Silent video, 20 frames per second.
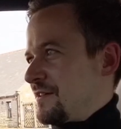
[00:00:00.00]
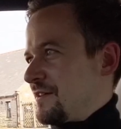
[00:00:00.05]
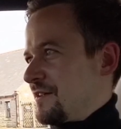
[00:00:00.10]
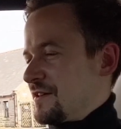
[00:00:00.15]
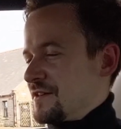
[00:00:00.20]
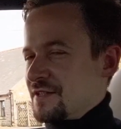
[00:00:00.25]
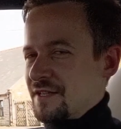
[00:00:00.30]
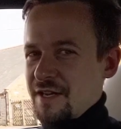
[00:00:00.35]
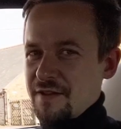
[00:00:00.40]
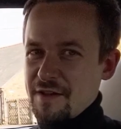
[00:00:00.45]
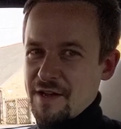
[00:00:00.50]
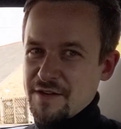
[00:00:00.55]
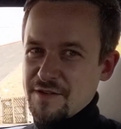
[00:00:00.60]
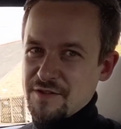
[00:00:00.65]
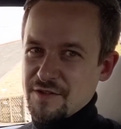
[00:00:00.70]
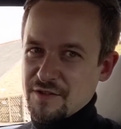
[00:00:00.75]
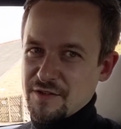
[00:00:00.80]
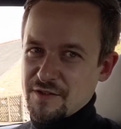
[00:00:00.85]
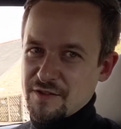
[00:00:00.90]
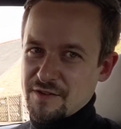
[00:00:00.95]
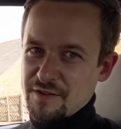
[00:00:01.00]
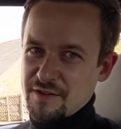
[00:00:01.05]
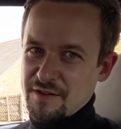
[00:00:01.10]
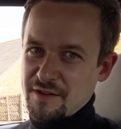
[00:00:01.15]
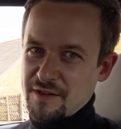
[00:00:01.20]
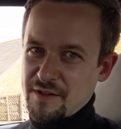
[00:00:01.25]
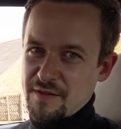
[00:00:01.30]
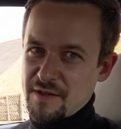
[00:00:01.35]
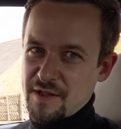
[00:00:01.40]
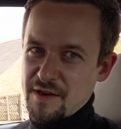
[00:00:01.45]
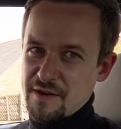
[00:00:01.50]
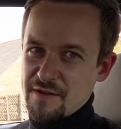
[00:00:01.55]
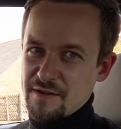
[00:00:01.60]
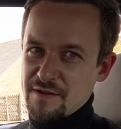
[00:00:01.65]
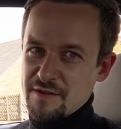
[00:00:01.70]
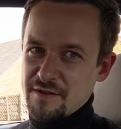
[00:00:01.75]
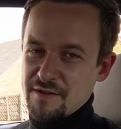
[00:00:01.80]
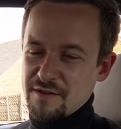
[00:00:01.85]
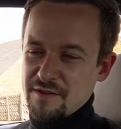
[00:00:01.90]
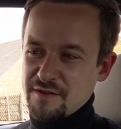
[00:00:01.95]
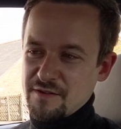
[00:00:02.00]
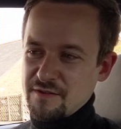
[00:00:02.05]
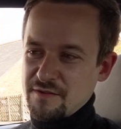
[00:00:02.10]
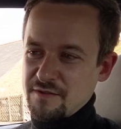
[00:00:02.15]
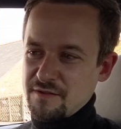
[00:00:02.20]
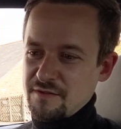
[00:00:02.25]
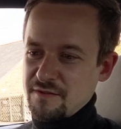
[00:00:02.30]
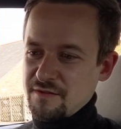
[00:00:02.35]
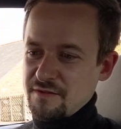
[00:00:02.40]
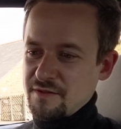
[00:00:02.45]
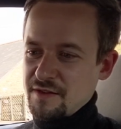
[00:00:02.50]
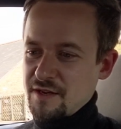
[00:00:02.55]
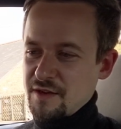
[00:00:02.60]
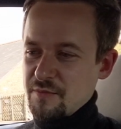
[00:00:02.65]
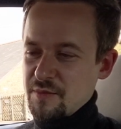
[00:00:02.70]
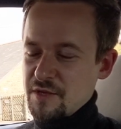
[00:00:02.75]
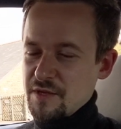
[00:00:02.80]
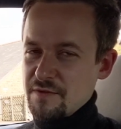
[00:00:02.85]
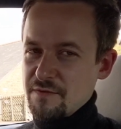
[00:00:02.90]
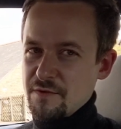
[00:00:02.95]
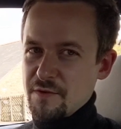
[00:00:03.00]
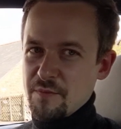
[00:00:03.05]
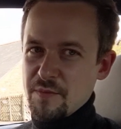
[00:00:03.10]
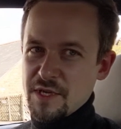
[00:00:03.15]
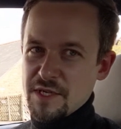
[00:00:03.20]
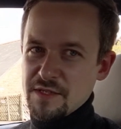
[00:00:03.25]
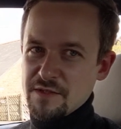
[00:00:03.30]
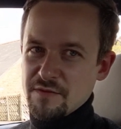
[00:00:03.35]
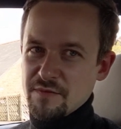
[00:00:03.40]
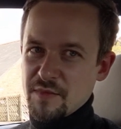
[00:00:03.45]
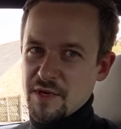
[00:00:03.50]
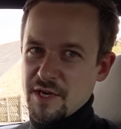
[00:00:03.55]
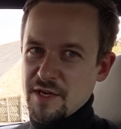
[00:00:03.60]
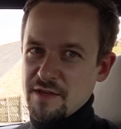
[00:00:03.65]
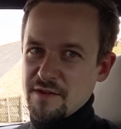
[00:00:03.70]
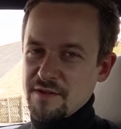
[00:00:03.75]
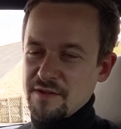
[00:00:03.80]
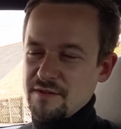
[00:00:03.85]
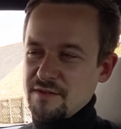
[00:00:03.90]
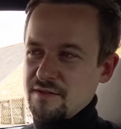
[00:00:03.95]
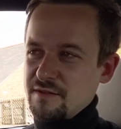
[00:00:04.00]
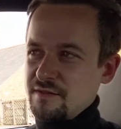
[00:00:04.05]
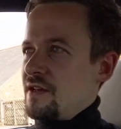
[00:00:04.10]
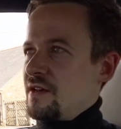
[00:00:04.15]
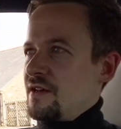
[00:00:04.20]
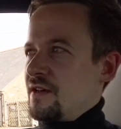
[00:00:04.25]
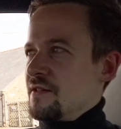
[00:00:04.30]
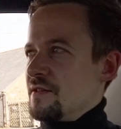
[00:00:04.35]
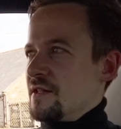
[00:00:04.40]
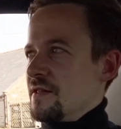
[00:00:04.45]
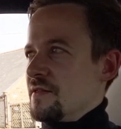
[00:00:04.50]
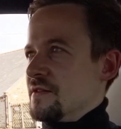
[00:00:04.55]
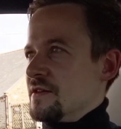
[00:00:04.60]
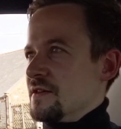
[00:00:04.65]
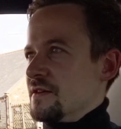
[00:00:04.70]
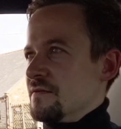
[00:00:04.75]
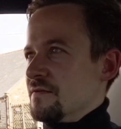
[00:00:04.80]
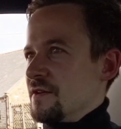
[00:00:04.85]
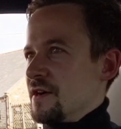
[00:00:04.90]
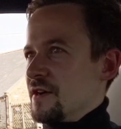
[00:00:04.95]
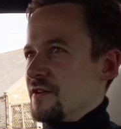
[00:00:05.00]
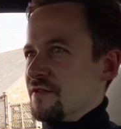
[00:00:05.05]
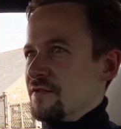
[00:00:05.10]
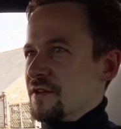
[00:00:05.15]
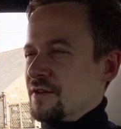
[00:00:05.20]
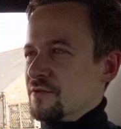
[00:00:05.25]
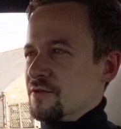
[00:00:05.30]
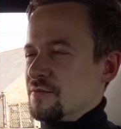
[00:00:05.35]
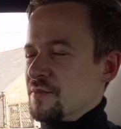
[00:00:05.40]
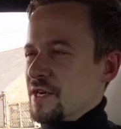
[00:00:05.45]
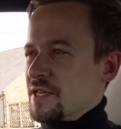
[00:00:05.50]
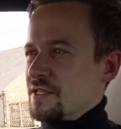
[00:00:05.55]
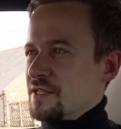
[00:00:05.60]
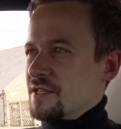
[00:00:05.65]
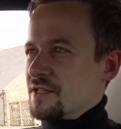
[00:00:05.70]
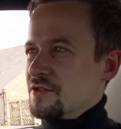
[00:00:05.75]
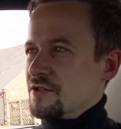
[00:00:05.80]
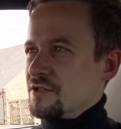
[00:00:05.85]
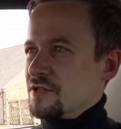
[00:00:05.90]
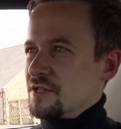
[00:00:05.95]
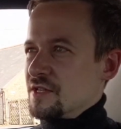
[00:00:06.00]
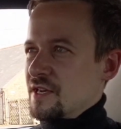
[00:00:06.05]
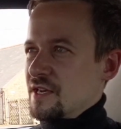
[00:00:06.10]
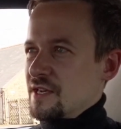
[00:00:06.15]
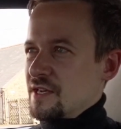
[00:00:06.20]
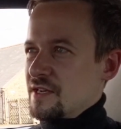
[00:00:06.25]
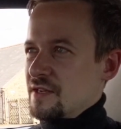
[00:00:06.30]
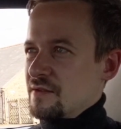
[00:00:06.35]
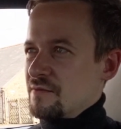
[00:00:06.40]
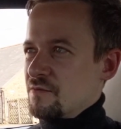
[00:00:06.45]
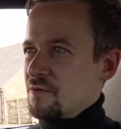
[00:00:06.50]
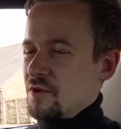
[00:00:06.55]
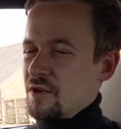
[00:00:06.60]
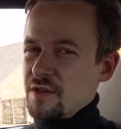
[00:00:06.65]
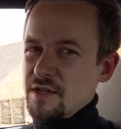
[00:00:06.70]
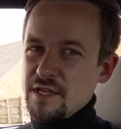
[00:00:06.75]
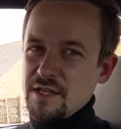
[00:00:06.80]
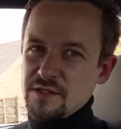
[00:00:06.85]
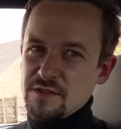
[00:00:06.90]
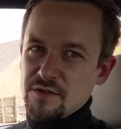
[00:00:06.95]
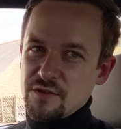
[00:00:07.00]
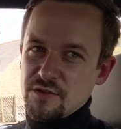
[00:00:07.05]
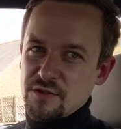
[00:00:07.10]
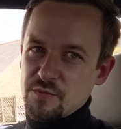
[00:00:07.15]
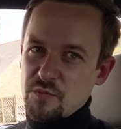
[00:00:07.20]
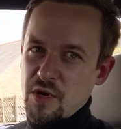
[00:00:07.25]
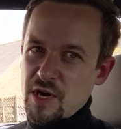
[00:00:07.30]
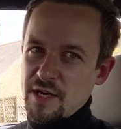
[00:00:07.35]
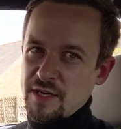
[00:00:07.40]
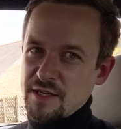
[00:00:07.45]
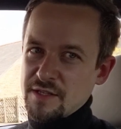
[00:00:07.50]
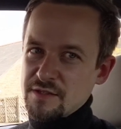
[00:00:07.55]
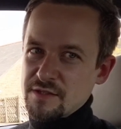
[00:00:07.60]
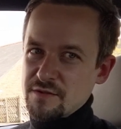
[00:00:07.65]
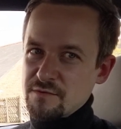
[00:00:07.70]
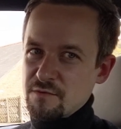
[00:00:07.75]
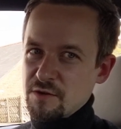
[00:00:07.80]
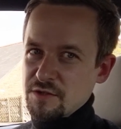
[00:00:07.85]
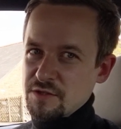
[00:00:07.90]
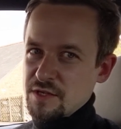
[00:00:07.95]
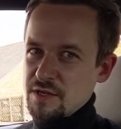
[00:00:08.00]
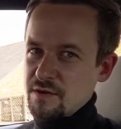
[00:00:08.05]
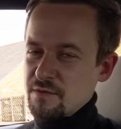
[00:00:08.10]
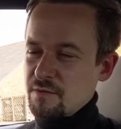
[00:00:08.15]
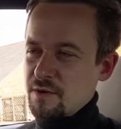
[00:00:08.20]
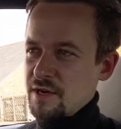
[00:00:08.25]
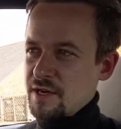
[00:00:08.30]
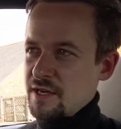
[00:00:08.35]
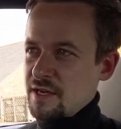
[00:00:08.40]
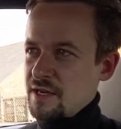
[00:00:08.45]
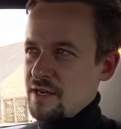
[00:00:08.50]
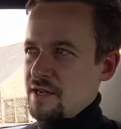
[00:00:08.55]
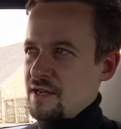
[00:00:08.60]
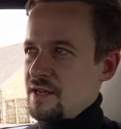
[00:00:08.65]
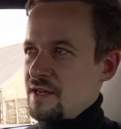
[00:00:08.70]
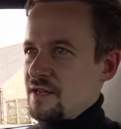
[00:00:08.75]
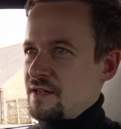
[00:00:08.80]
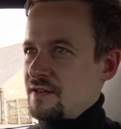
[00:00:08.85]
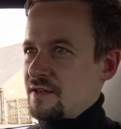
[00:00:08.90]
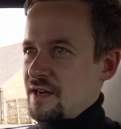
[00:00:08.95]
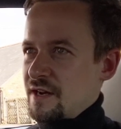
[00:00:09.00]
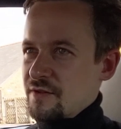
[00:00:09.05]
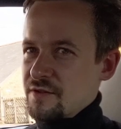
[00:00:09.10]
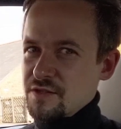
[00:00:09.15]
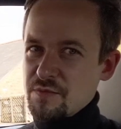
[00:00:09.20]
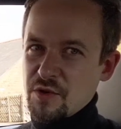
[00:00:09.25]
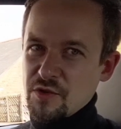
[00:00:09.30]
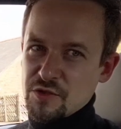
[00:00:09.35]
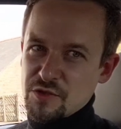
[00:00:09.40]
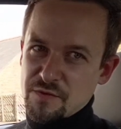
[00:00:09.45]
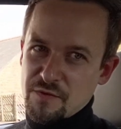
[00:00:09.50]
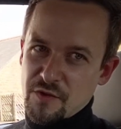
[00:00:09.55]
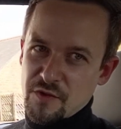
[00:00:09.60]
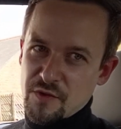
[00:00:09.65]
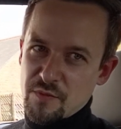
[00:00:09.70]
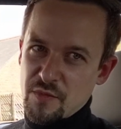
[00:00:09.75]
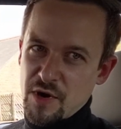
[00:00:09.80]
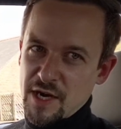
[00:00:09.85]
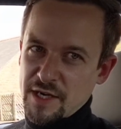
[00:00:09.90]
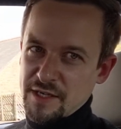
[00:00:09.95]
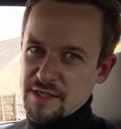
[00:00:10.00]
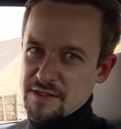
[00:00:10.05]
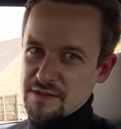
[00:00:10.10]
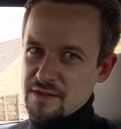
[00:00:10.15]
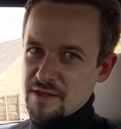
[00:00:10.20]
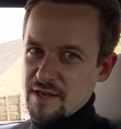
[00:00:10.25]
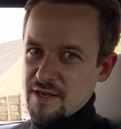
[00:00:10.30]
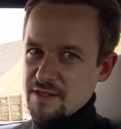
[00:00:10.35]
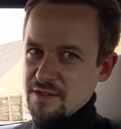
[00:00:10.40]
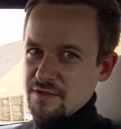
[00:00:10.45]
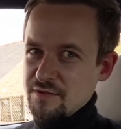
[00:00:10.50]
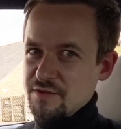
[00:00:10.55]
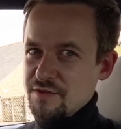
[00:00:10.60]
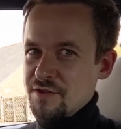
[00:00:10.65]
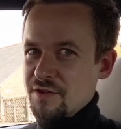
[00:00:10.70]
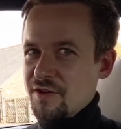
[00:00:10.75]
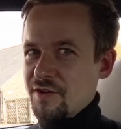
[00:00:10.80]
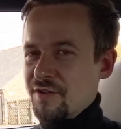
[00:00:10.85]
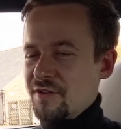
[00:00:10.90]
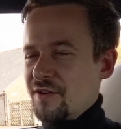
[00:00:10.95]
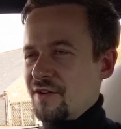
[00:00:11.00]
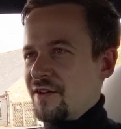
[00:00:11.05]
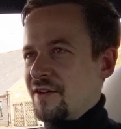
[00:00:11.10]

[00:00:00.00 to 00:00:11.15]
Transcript: I need to get that done, and then that'll be for peace of mind. And then the final thing was basically just one of the exhaust brackets has rusted away. Now there's a bunch of other brackets there, so it's not